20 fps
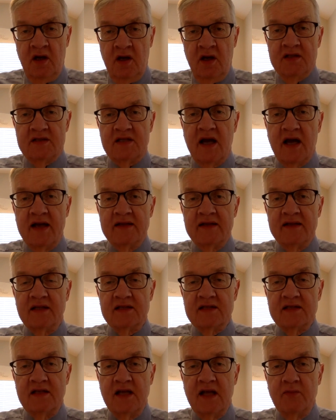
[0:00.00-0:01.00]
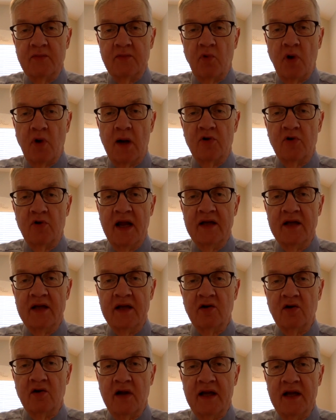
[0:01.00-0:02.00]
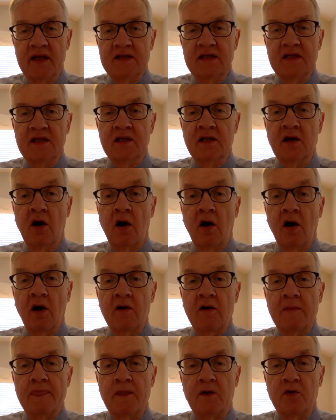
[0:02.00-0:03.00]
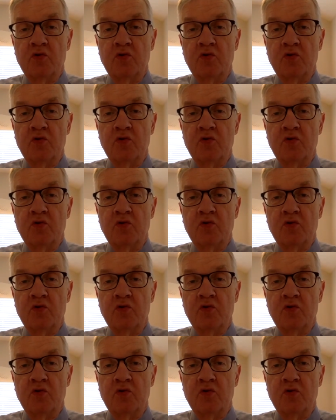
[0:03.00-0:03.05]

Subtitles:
a scientist named Robert Ader, A-D-E-R,